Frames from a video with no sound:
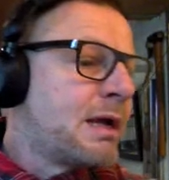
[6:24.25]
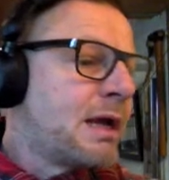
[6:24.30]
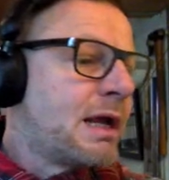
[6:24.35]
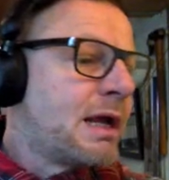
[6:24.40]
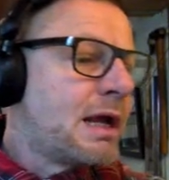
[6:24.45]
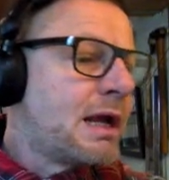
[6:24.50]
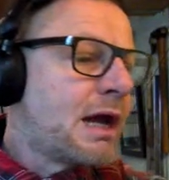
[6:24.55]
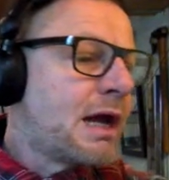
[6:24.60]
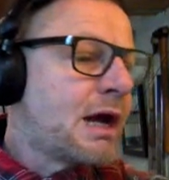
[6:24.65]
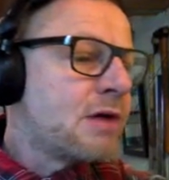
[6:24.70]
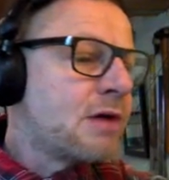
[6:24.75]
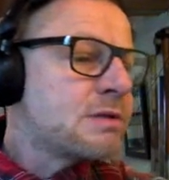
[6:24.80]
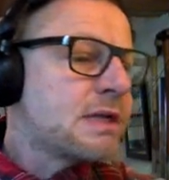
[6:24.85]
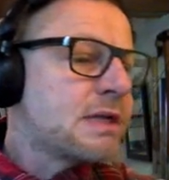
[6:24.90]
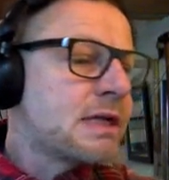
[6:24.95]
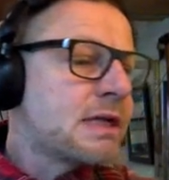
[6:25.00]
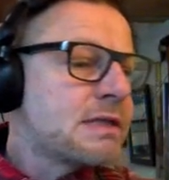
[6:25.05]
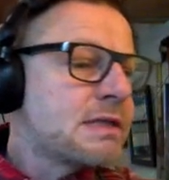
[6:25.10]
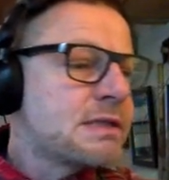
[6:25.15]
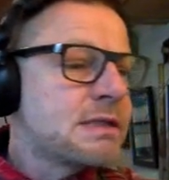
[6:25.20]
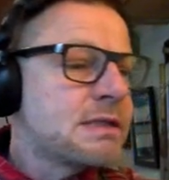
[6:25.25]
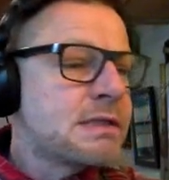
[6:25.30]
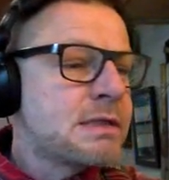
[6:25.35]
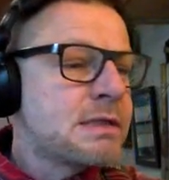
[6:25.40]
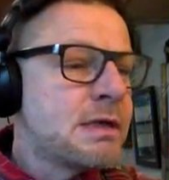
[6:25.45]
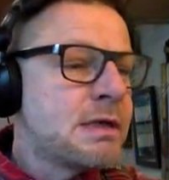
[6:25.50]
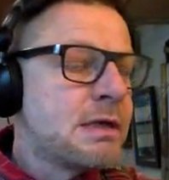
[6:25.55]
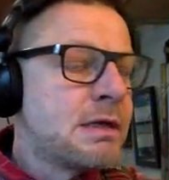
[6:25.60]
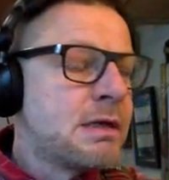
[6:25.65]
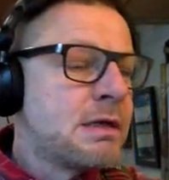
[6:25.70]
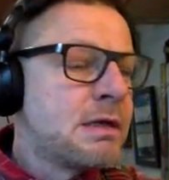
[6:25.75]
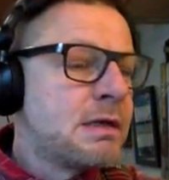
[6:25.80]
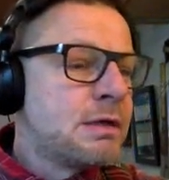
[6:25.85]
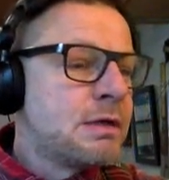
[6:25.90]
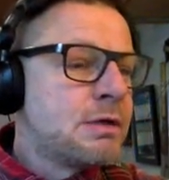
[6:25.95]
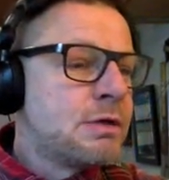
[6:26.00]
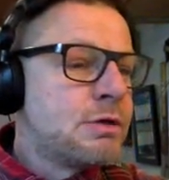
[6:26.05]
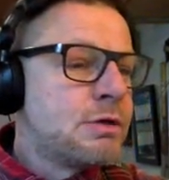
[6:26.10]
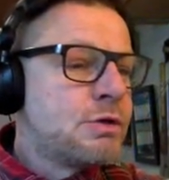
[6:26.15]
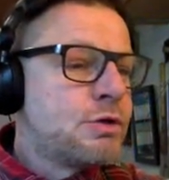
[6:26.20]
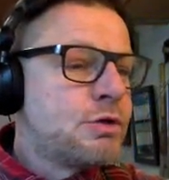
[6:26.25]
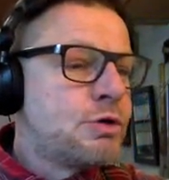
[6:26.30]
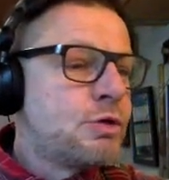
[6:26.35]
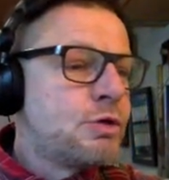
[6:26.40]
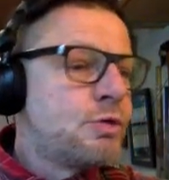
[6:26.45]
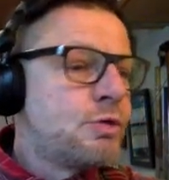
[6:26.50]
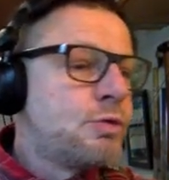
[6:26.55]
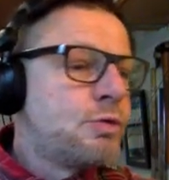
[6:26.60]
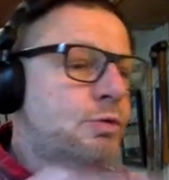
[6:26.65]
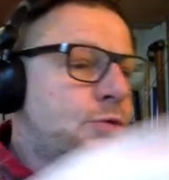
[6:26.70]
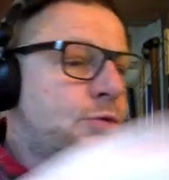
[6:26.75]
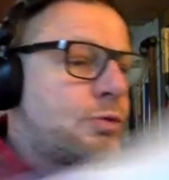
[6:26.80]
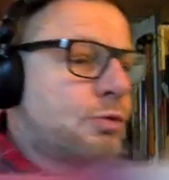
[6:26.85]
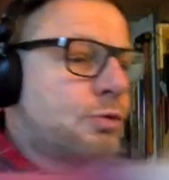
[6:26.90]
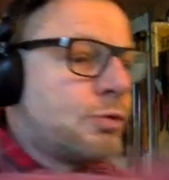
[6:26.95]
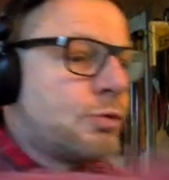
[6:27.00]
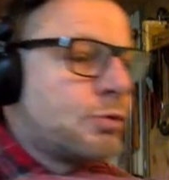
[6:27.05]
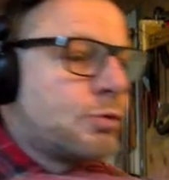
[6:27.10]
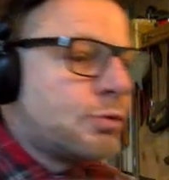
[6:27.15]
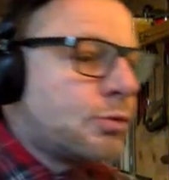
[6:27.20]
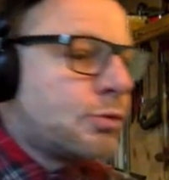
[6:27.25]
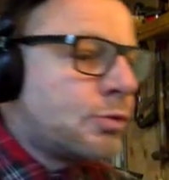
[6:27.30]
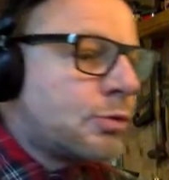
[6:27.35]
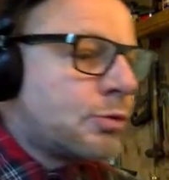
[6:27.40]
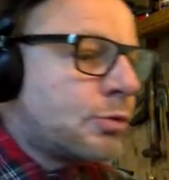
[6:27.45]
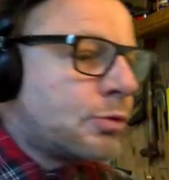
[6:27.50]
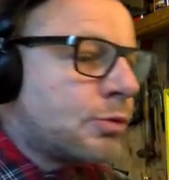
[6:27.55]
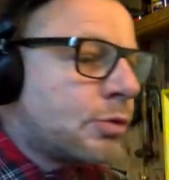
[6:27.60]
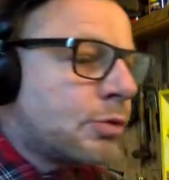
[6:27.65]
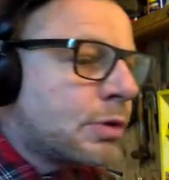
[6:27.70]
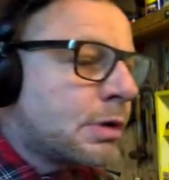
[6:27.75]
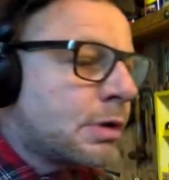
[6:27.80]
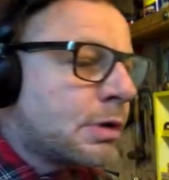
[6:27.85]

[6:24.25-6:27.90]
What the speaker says: allows us to